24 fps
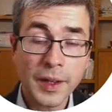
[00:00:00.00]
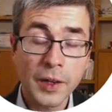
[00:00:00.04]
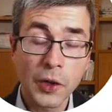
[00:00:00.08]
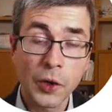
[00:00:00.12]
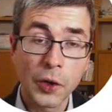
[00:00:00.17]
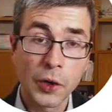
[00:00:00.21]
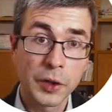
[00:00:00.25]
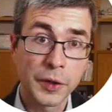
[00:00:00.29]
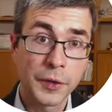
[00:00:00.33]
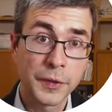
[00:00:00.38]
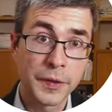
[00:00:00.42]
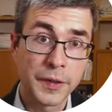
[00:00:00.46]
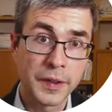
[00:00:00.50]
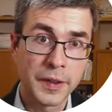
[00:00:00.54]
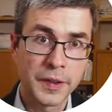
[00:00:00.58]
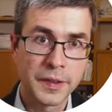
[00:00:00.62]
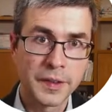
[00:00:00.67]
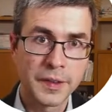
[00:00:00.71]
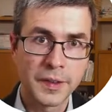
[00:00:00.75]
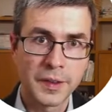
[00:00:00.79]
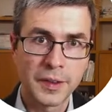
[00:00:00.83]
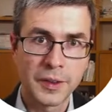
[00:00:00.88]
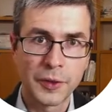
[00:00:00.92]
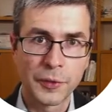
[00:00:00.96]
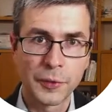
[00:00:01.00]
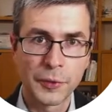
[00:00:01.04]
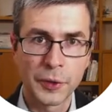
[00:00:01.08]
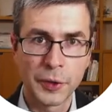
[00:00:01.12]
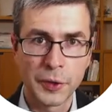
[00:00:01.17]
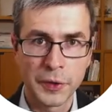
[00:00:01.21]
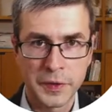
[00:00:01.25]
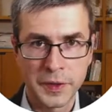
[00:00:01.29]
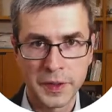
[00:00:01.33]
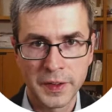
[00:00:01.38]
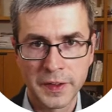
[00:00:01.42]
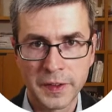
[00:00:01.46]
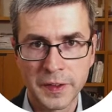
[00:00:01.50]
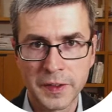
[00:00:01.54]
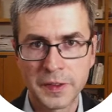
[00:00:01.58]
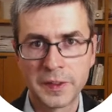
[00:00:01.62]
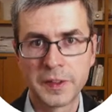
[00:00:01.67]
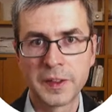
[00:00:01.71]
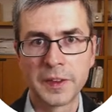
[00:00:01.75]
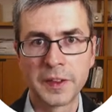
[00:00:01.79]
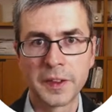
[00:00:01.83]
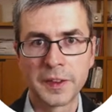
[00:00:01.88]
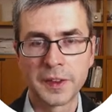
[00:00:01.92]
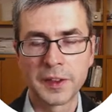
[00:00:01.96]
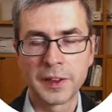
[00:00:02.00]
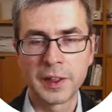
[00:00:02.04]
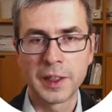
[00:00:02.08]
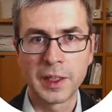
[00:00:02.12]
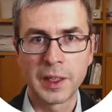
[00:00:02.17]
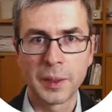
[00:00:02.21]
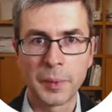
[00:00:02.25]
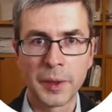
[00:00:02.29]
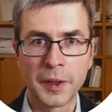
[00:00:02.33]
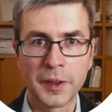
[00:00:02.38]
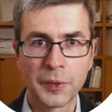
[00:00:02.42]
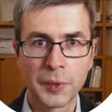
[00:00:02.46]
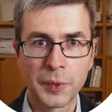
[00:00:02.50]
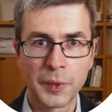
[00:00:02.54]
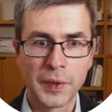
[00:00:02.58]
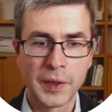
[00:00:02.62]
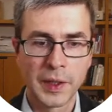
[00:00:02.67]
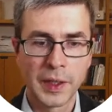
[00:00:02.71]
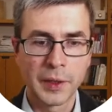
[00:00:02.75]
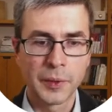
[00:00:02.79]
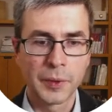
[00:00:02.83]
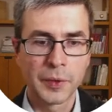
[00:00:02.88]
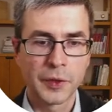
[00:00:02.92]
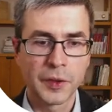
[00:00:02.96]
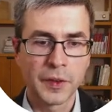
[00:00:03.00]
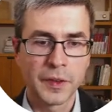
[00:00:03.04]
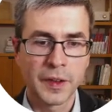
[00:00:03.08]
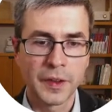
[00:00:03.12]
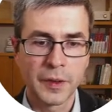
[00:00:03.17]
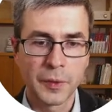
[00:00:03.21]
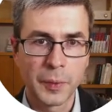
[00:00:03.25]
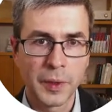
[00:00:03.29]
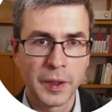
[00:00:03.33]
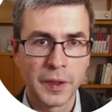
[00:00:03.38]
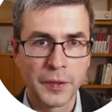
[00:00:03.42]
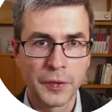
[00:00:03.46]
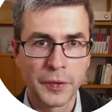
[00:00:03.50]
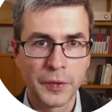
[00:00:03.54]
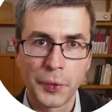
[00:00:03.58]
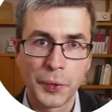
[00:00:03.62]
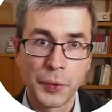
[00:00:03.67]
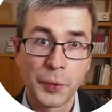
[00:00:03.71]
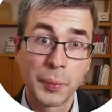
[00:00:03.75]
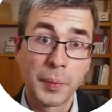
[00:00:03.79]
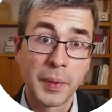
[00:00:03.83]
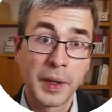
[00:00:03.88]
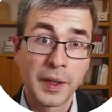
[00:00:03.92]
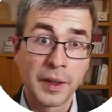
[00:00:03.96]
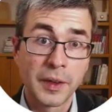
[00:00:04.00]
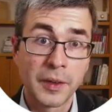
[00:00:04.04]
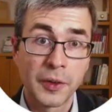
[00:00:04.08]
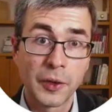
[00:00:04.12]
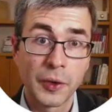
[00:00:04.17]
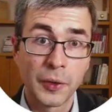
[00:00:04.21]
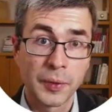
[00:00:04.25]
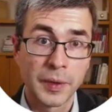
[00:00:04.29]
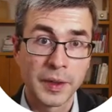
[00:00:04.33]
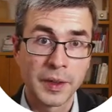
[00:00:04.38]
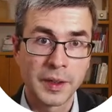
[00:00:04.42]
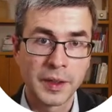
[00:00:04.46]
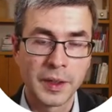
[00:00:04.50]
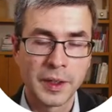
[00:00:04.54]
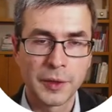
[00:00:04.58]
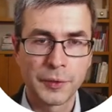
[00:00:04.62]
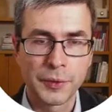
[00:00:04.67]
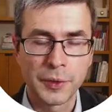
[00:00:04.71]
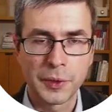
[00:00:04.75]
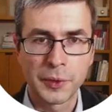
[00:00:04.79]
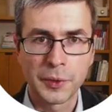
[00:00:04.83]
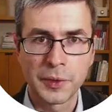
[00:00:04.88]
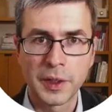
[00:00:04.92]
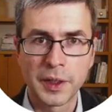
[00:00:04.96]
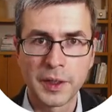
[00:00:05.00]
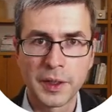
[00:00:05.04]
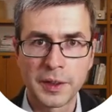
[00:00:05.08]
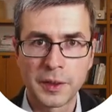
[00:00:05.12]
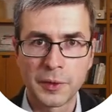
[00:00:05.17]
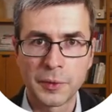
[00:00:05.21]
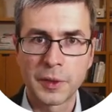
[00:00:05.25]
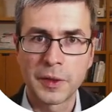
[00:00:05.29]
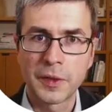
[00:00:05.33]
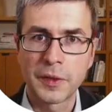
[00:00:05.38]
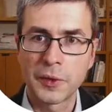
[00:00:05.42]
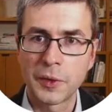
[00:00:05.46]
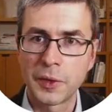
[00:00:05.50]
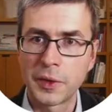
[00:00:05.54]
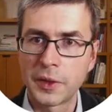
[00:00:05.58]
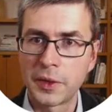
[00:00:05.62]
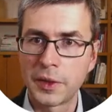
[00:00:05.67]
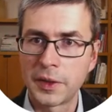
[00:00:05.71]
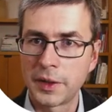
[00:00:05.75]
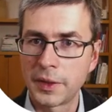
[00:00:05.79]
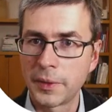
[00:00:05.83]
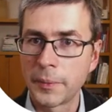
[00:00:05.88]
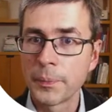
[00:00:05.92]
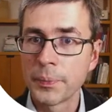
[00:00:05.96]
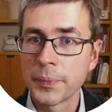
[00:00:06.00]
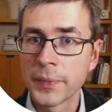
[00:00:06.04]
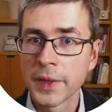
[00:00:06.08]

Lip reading: All of these, of course, exist in other database query languages as well, so you may already have a good idea what's going on here.